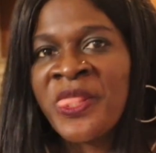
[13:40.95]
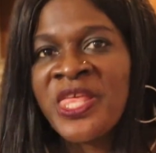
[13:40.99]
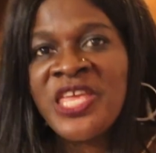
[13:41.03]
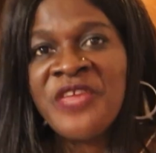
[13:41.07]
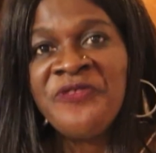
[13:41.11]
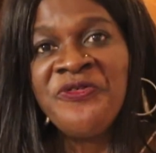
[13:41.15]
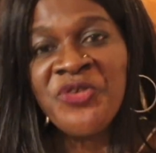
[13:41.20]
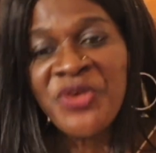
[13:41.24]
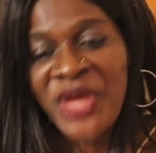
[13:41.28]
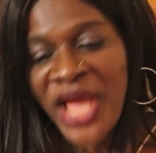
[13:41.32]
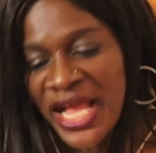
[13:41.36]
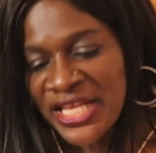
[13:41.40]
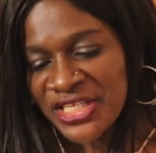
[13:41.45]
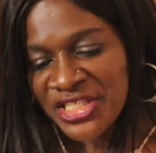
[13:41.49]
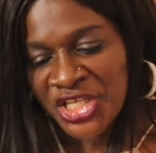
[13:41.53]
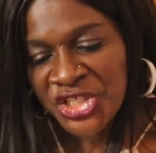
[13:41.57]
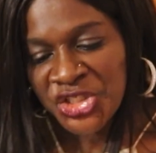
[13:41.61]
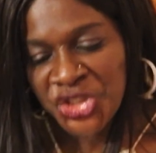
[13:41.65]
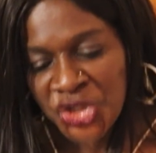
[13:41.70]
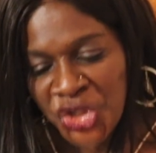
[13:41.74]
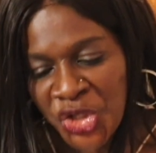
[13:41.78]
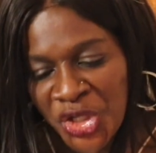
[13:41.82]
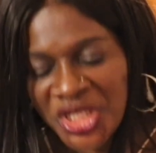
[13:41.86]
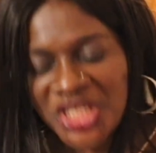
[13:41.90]
If you guys
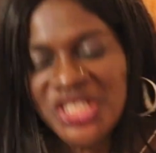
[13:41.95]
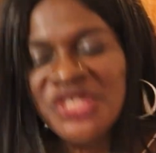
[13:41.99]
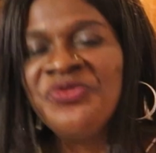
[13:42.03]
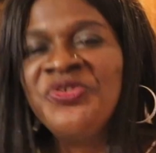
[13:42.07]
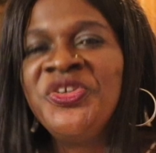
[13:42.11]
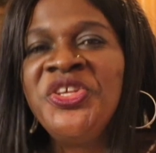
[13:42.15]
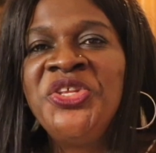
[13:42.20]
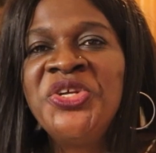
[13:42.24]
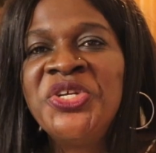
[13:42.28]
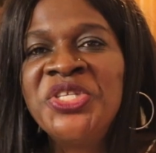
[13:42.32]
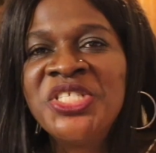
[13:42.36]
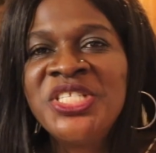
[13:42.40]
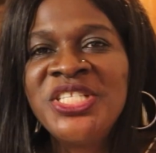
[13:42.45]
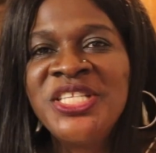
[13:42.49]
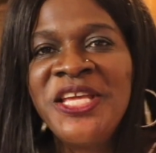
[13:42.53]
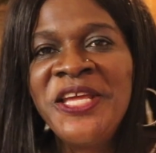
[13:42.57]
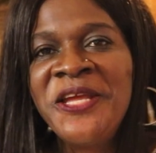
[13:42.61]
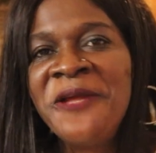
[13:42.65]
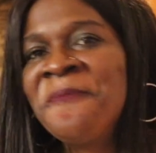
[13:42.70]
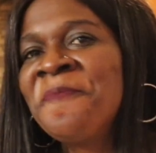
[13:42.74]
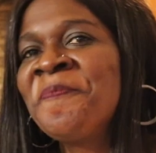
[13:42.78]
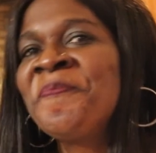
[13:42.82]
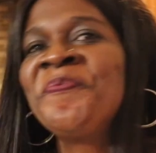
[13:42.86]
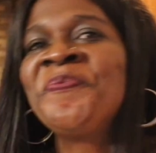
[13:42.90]
enjoyed this video
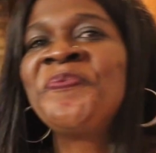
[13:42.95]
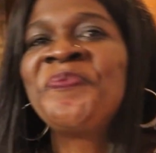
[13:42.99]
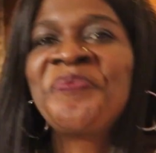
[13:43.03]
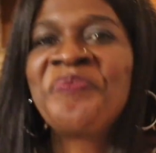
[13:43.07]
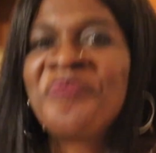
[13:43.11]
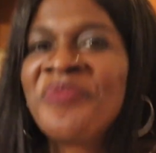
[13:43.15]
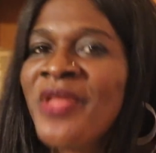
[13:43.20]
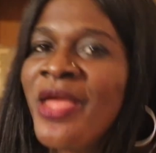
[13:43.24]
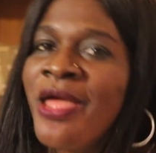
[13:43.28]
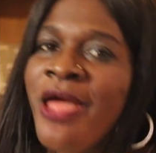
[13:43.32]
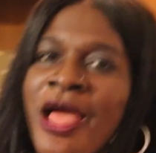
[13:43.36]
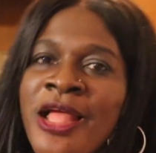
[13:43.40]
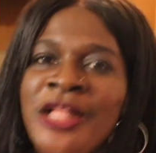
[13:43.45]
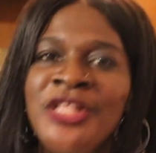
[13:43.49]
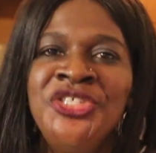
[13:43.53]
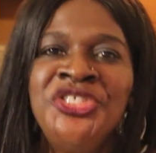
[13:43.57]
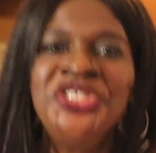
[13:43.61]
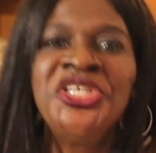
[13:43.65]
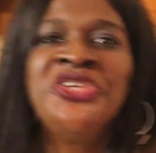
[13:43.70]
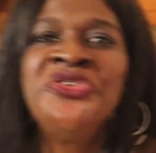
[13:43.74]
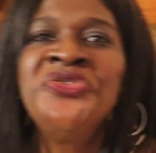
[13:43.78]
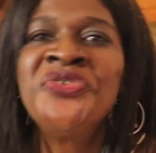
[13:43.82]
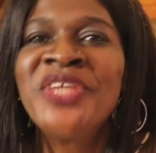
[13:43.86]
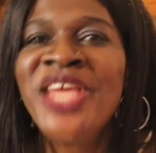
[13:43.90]
today, I
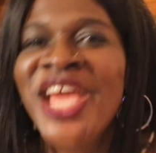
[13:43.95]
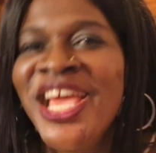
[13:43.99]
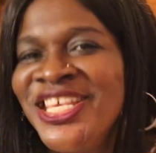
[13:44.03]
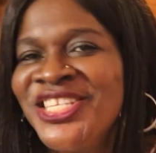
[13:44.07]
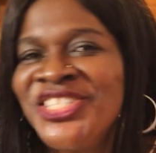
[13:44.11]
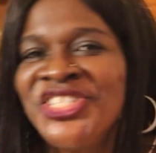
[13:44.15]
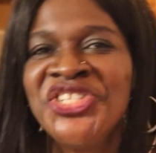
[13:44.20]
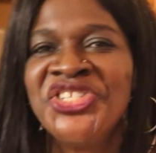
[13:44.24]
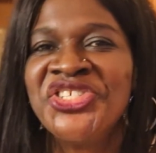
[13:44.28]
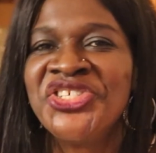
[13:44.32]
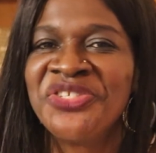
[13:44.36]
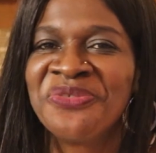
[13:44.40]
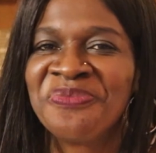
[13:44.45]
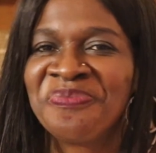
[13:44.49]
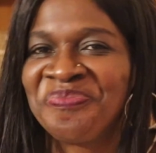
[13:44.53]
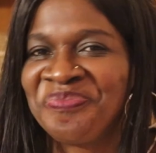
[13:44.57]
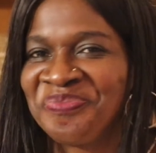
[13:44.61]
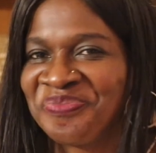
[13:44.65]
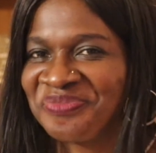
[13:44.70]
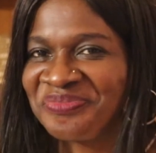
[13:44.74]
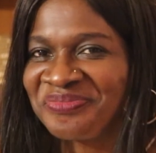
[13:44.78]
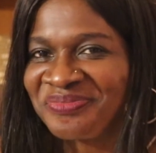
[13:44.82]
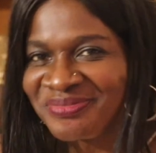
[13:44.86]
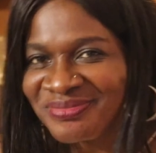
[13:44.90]
dare you guys
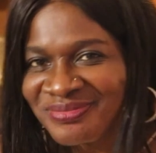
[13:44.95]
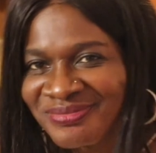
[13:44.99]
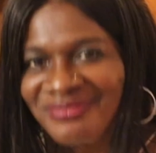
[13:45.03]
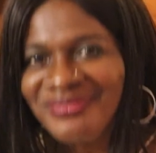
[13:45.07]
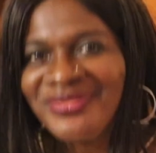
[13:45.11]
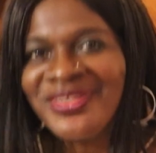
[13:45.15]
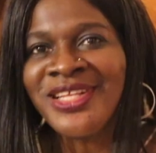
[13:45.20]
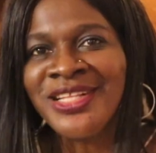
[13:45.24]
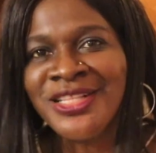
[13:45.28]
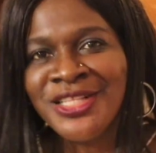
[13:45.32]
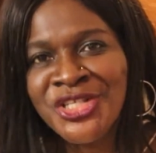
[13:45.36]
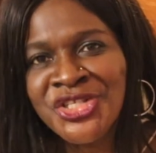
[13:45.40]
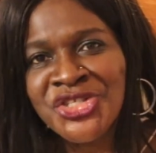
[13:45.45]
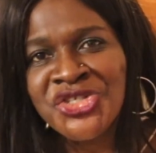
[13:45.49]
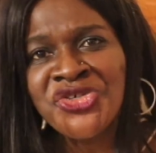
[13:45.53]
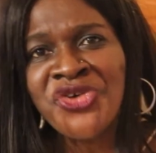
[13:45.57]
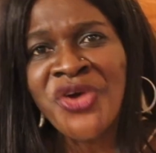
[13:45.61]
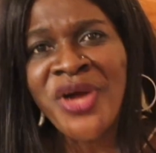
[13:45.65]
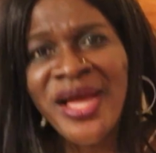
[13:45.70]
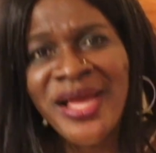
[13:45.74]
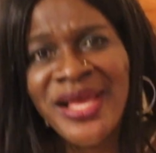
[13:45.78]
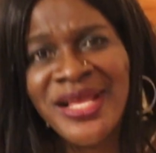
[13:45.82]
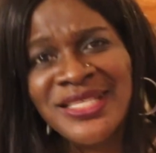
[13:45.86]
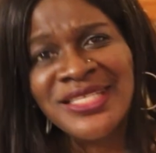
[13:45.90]
to
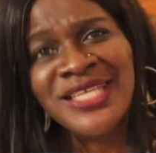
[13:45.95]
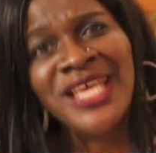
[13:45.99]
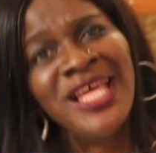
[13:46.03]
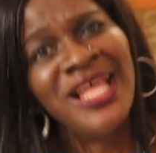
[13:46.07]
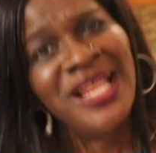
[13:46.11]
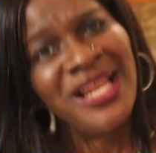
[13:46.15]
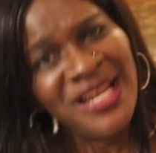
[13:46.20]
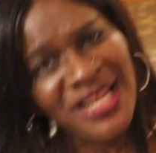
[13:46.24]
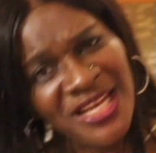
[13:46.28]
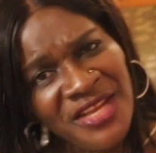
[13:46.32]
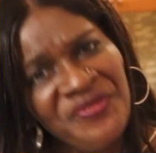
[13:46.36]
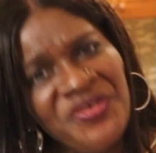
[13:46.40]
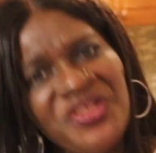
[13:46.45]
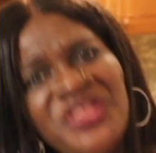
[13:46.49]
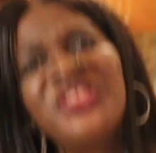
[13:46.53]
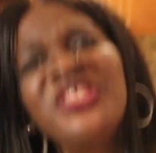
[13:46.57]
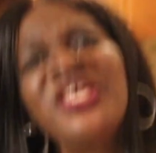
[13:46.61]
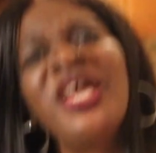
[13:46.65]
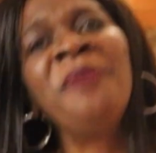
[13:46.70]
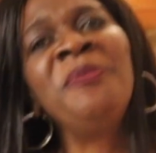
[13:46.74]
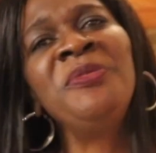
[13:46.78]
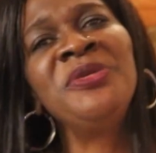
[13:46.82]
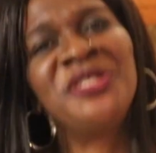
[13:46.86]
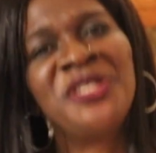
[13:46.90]
try it. Leave a
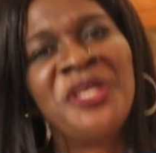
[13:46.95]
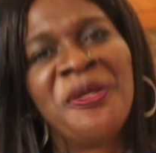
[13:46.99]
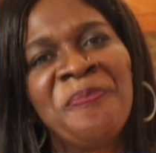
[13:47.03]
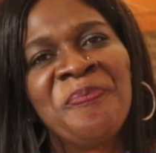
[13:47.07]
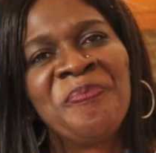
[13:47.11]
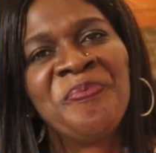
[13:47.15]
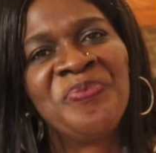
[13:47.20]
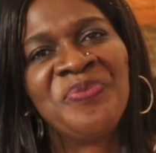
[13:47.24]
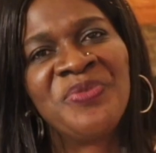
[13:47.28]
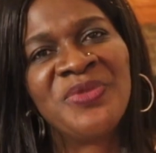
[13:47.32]
thumbs up.